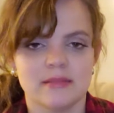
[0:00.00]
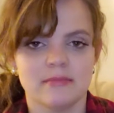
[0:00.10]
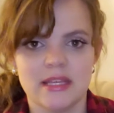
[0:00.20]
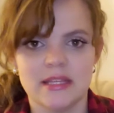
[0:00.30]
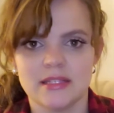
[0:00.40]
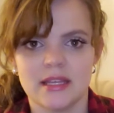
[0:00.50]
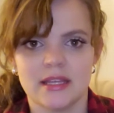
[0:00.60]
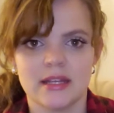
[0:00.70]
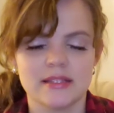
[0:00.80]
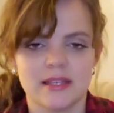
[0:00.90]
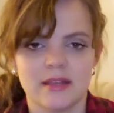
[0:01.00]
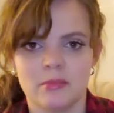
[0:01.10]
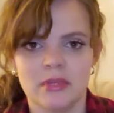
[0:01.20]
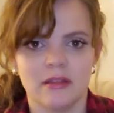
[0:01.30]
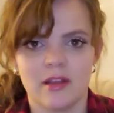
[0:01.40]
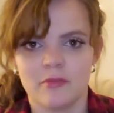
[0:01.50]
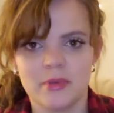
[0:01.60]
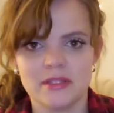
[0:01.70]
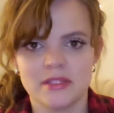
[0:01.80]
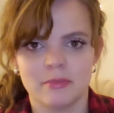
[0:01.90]
amazing and has given me a lot of
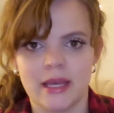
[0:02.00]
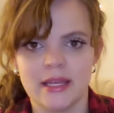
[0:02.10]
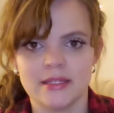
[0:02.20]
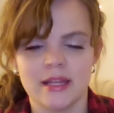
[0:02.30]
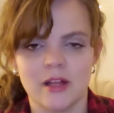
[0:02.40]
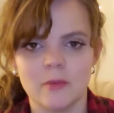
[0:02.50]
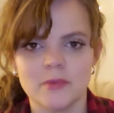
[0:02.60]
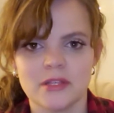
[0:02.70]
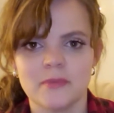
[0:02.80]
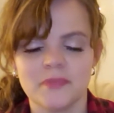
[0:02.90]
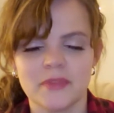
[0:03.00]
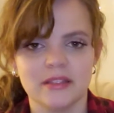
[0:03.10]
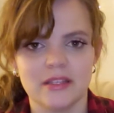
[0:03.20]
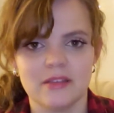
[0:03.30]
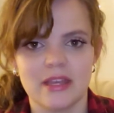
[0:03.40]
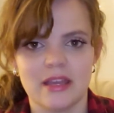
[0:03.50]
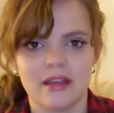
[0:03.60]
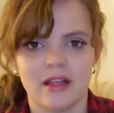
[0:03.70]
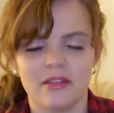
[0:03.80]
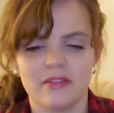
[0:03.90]
peace of mind and helped alleviate a
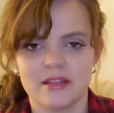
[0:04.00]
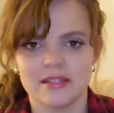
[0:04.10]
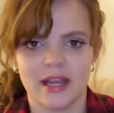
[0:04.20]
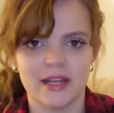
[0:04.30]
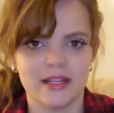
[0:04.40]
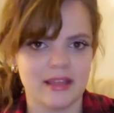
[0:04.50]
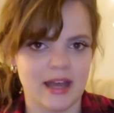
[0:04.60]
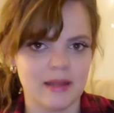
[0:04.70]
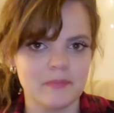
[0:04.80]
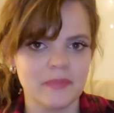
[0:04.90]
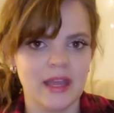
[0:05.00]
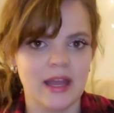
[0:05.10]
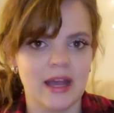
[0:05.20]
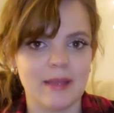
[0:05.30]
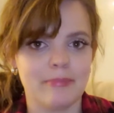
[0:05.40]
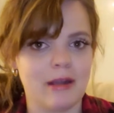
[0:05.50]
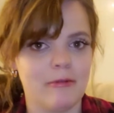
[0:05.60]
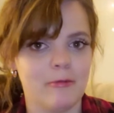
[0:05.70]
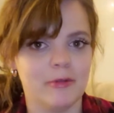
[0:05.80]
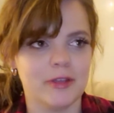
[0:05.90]
lot of anxiety that I
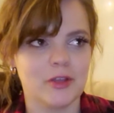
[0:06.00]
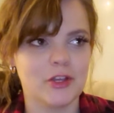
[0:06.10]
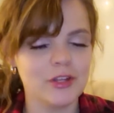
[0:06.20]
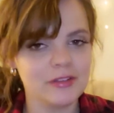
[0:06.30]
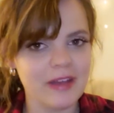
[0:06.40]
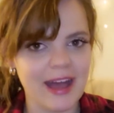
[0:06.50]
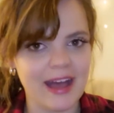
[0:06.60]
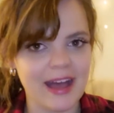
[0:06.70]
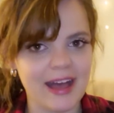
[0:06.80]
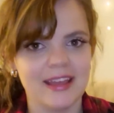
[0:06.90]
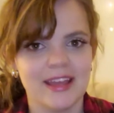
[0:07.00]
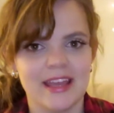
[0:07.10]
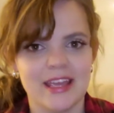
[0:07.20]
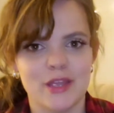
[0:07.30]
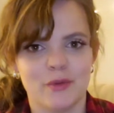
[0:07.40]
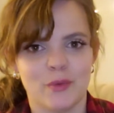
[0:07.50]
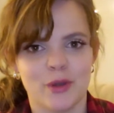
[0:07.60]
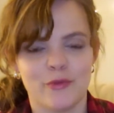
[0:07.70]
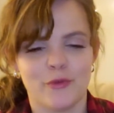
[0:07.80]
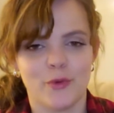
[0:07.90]
probably could have had if it
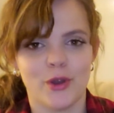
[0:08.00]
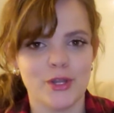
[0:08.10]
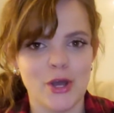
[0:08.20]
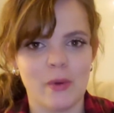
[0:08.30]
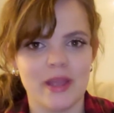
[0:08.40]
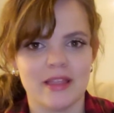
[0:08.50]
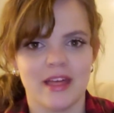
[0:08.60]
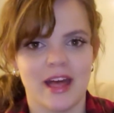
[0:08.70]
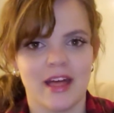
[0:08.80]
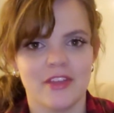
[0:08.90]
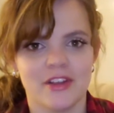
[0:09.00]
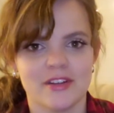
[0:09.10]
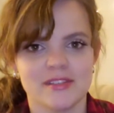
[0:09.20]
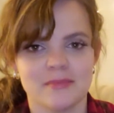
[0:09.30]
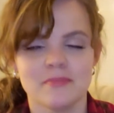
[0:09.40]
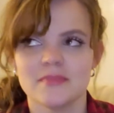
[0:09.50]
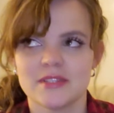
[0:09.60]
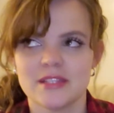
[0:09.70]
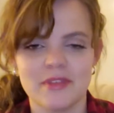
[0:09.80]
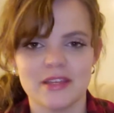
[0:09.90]
weren't for knowing that there's
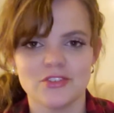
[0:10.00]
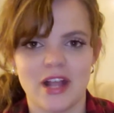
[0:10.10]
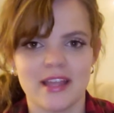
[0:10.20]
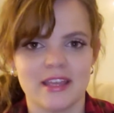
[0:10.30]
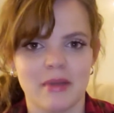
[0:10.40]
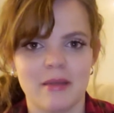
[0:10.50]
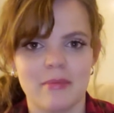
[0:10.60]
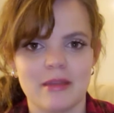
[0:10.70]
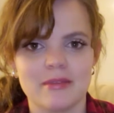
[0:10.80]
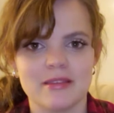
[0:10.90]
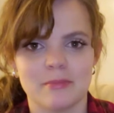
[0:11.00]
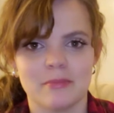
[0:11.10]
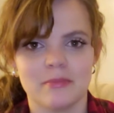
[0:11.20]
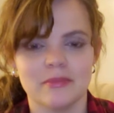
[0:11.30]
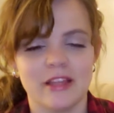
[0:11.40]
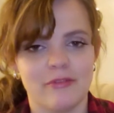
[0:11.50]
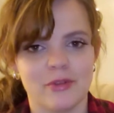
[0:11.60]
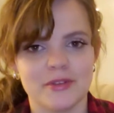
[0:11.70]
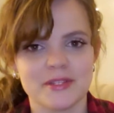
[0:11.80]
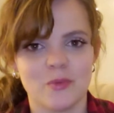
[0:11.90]
something tracking my baby's
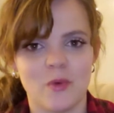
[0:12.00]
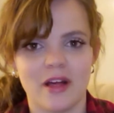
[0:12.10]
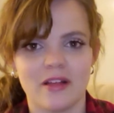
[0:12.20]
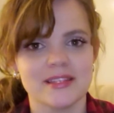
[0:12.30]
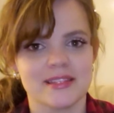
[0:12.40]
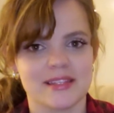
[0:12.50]
levels while he's